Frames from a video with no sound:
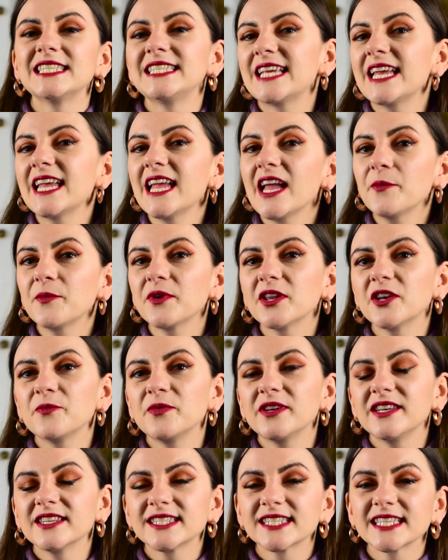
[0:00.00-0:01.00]
Today I'm going to
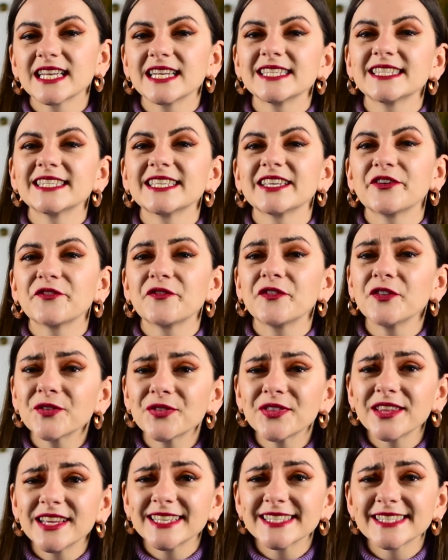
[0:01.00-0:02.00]
be discussing a few
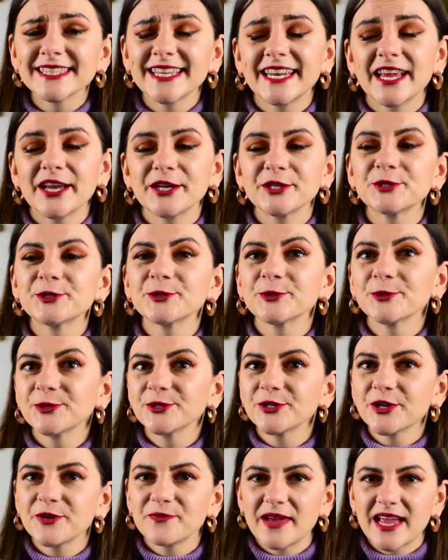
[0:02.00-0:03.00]
things that I
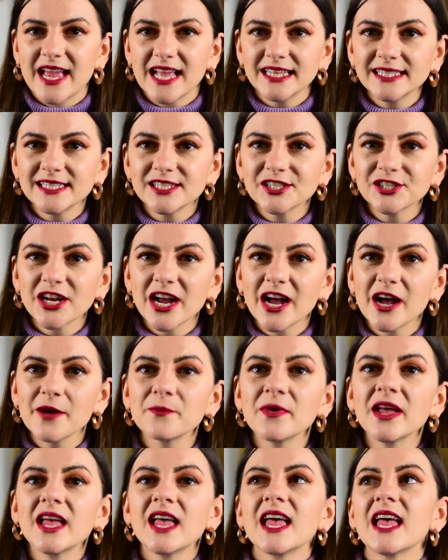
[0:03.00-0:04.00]
sold on my Etsy shop.
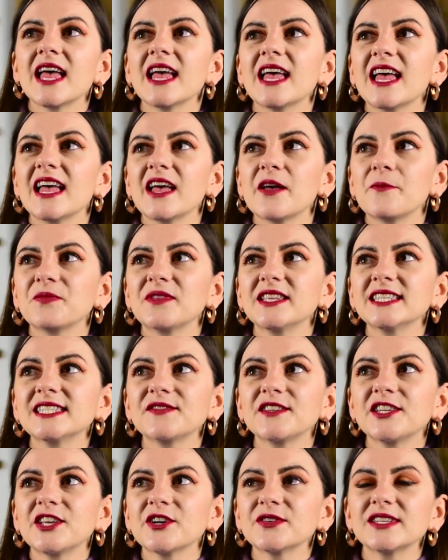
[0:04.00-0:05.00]
Um, this
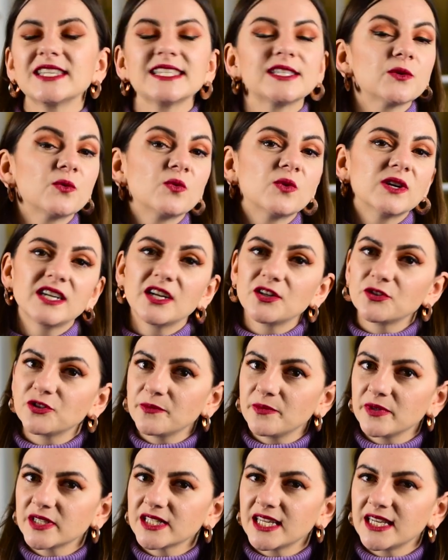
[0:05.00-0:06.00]
video is
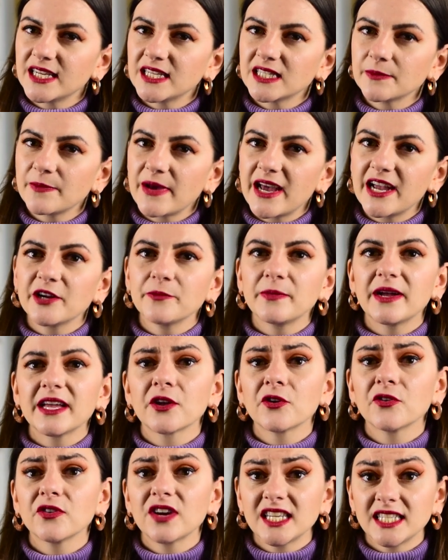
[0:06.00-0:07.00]
100% inspired by
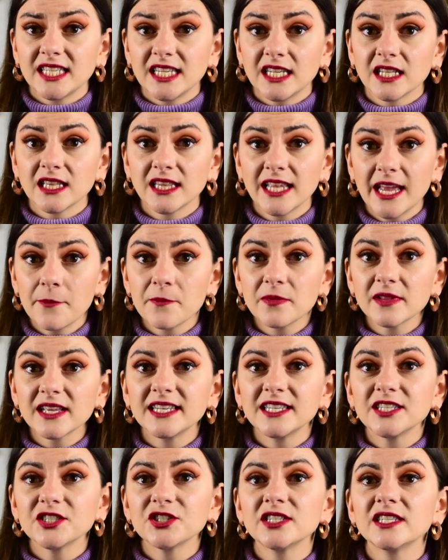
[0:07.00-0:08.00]
Crazy Lamp
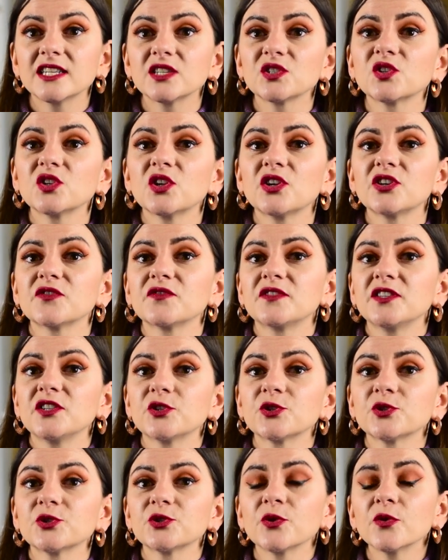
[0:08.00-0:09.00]
Lady. She does a lot of these
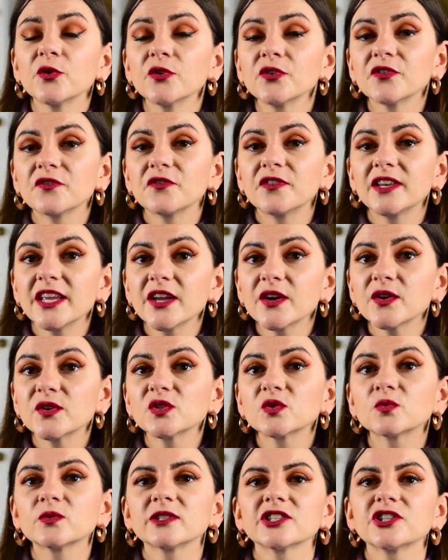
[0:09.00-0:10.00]
sold
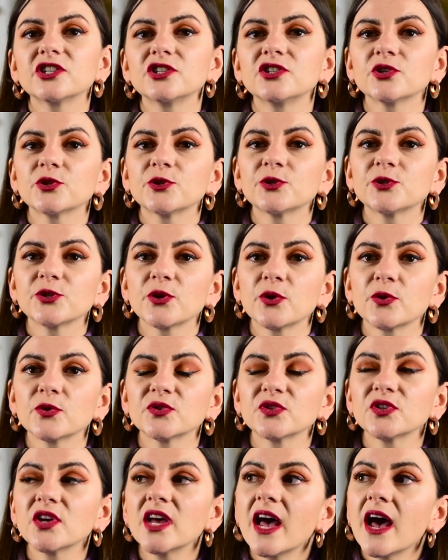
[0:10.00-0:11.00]
videos where she just
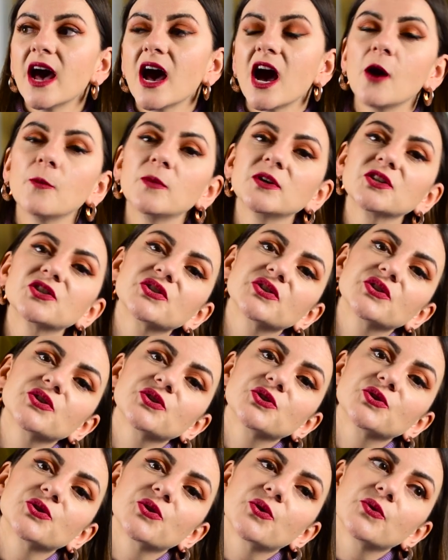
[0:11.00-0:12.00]
shows how much she
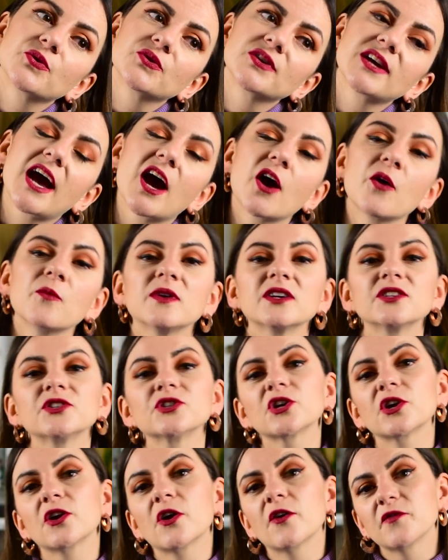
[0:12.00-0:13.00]
sold, how much
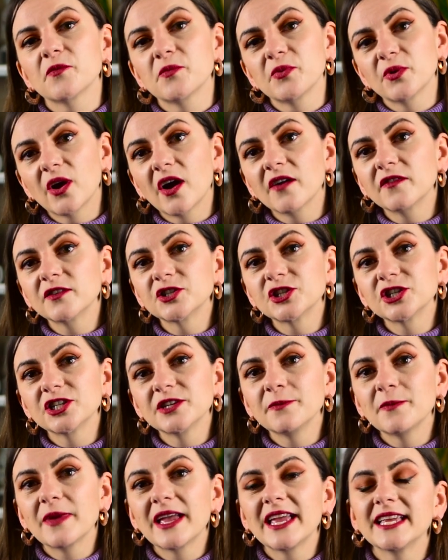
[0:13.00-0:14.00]
of a profit
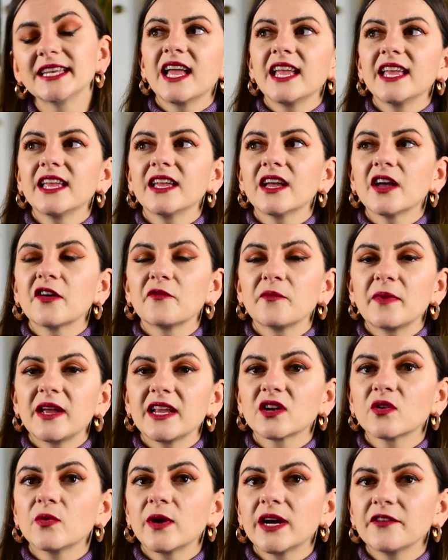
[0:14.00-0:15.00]
she made. I have
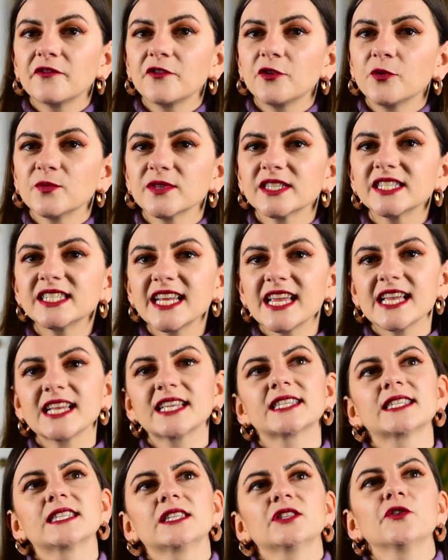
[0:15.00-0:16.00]
made quite a few
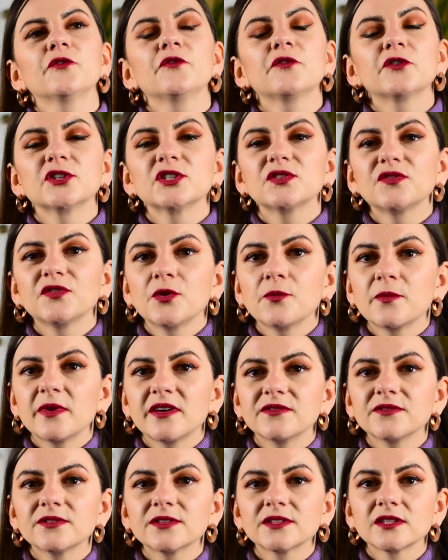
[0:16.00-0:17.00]
mistakes the first few
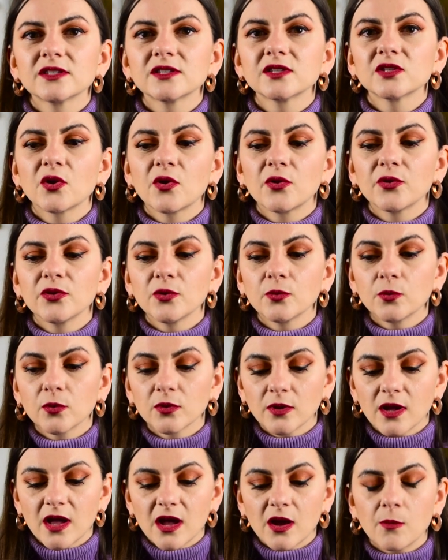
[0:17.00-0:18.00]
months, so you
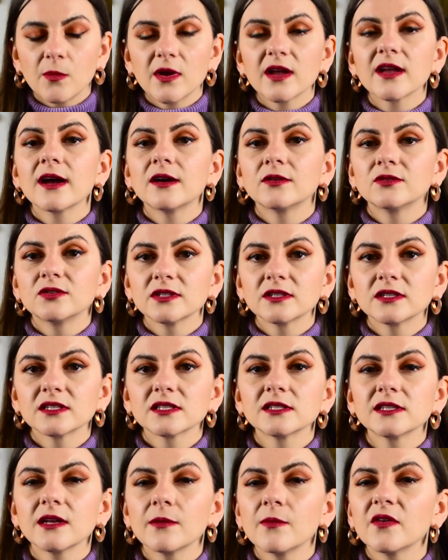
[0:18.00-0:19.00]
will um, encounter
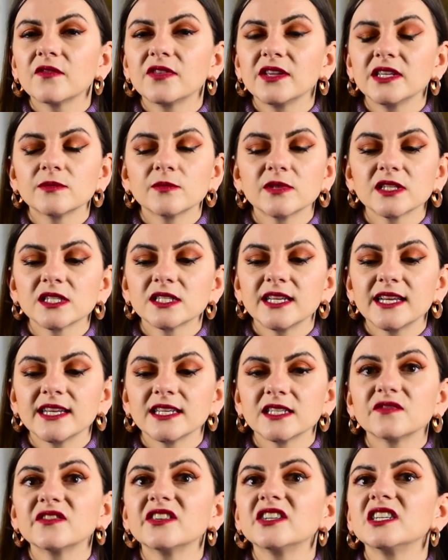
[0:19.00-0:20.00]
some of these
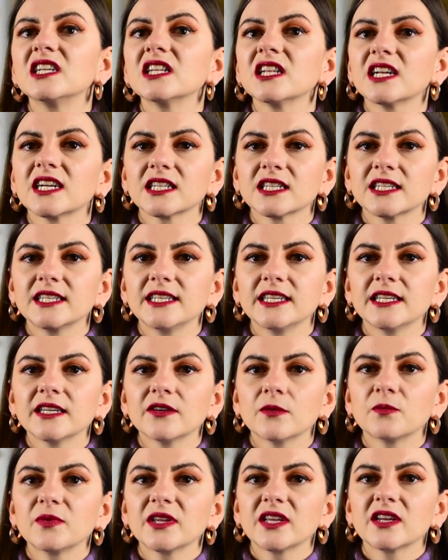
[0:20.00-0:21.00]
mistakes very likely
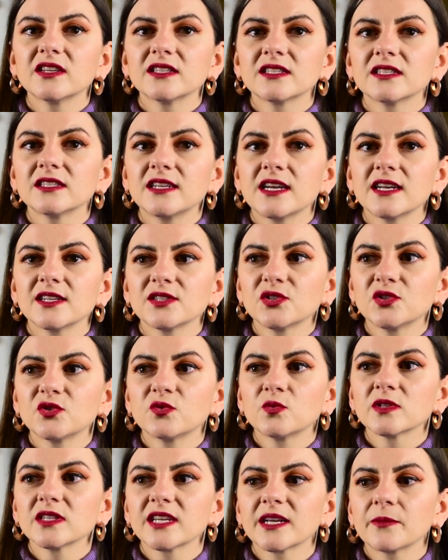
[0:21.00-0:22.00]
because it has to do
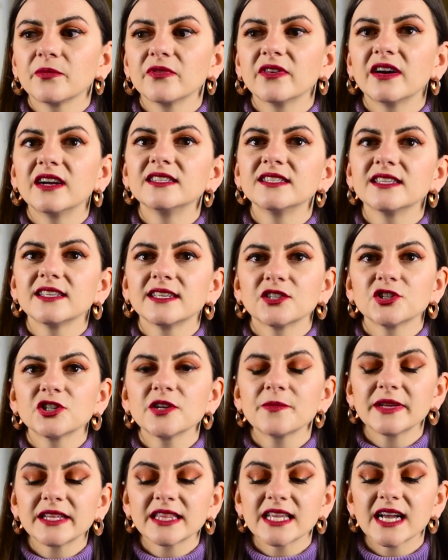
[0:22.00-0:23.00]
with like pricing and
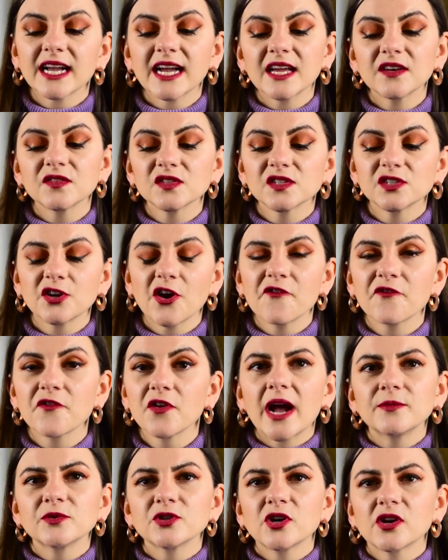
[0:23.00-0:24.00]
shipping, that kind of stuff.
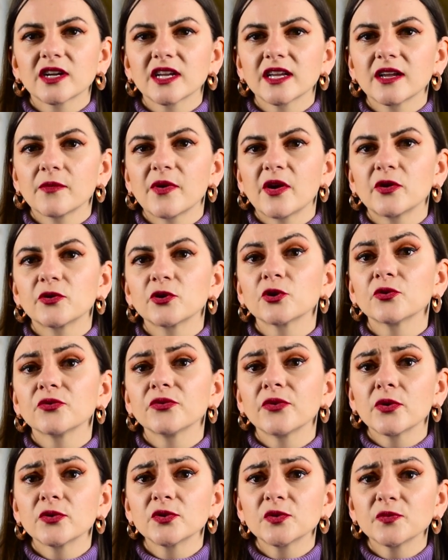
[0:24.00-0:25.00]
I'm talking about
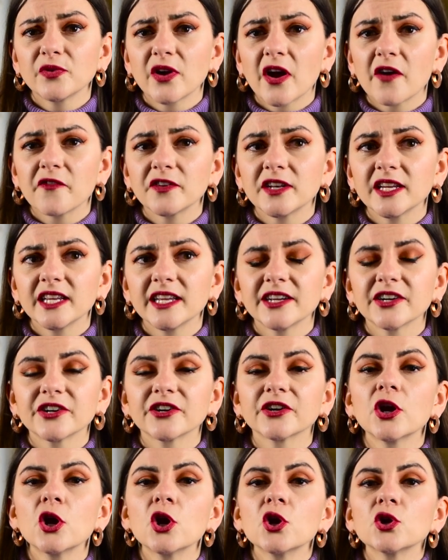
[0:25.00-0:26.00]
gross profit
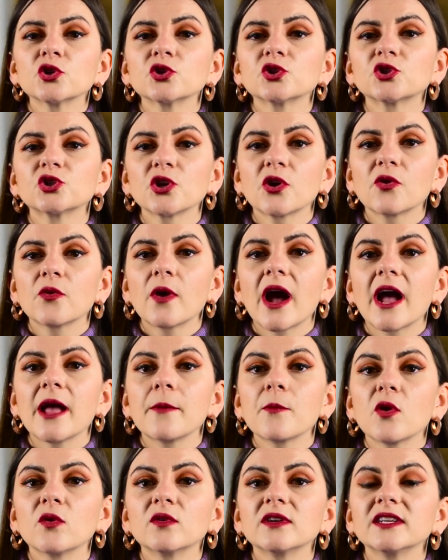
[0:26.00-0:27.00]
here, so
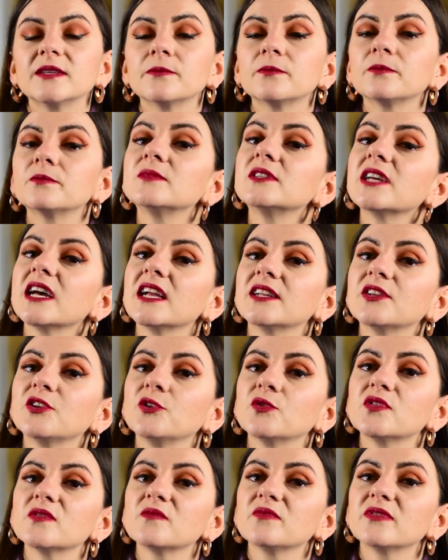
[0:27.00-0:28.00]
I'm only telling
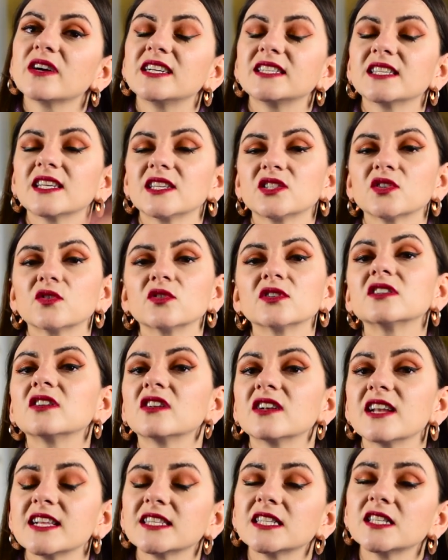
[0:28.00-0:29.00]
you the price I sold it
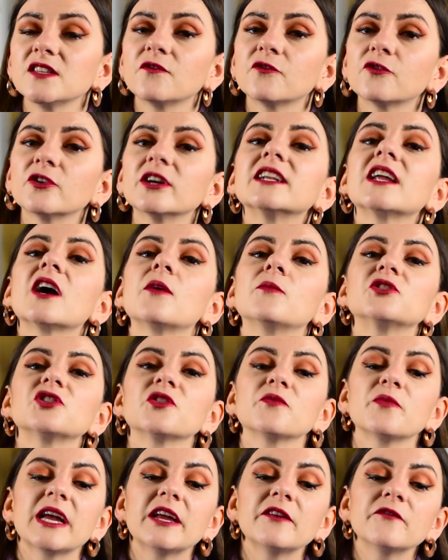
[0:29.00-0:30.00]
on Etsy for and how much
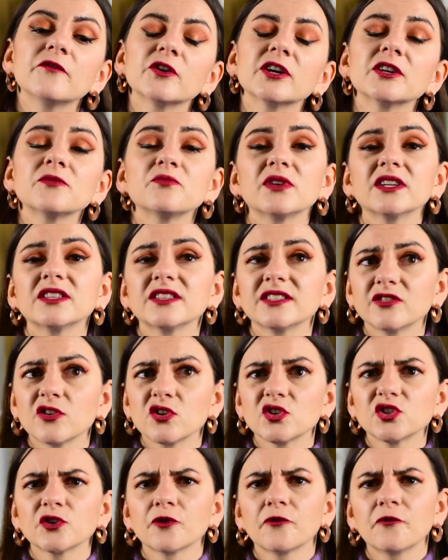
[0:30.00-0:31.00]
I paid for it, but there are
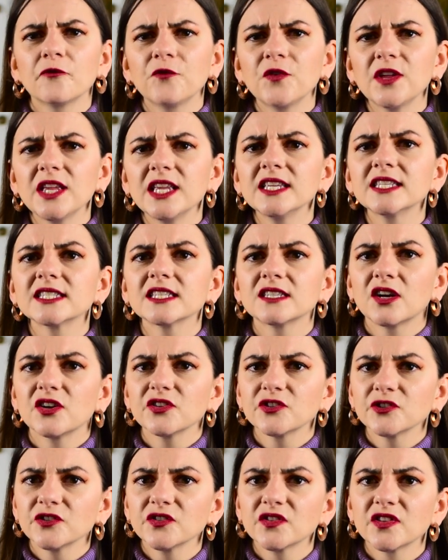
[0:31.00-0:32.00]
also fees and
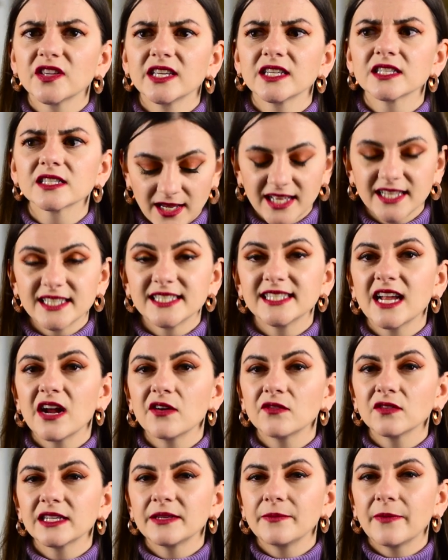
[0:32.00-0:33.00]
other things. It's
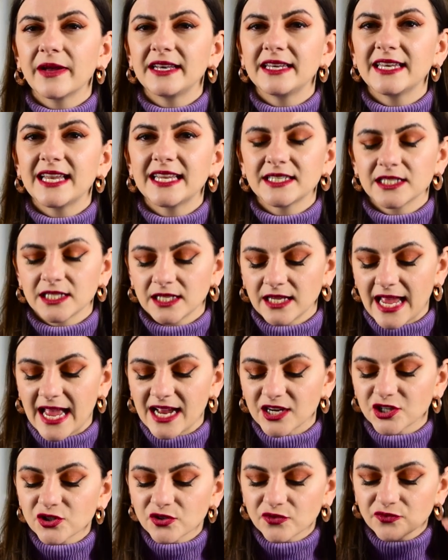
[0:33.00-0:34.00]
not really my net,
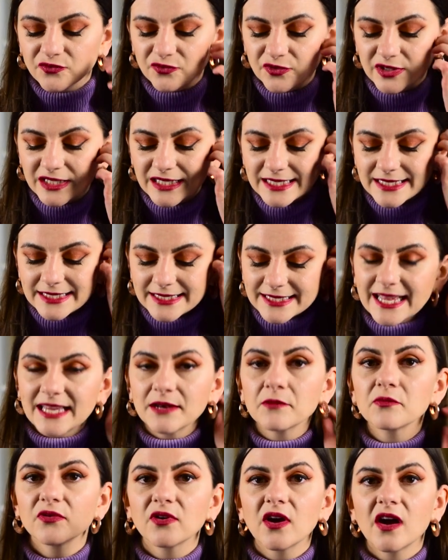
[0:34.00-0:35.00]
actual real net
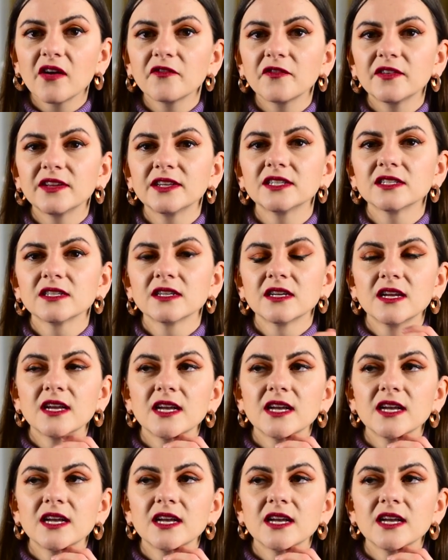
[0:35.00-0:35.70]
profit.